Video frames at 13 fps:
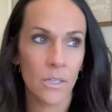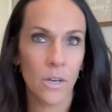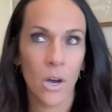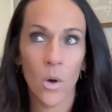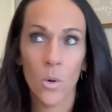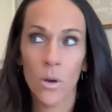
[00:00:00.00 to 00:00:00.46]

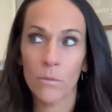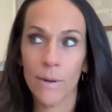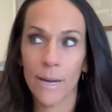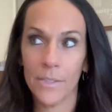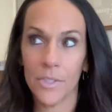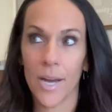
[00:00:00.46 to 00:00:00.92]
Go
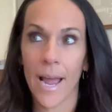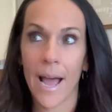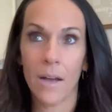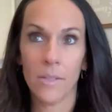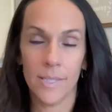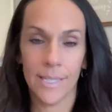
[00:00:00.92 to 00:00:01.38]
around your
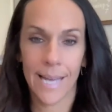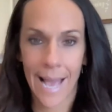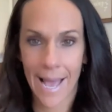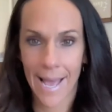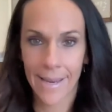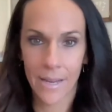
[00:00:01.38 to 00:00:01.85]
house and
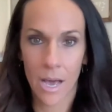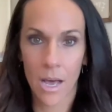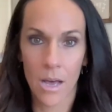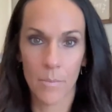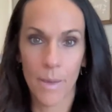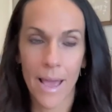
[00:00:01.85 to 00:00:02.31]
add
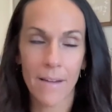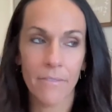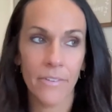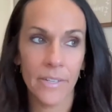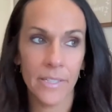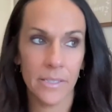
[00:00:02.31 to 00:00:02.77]
up
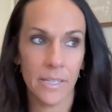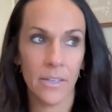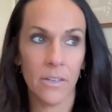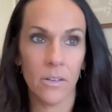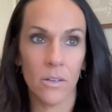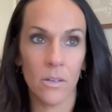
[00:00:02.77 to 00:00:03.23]
every
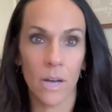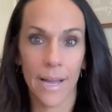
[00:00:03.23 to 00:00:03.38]
single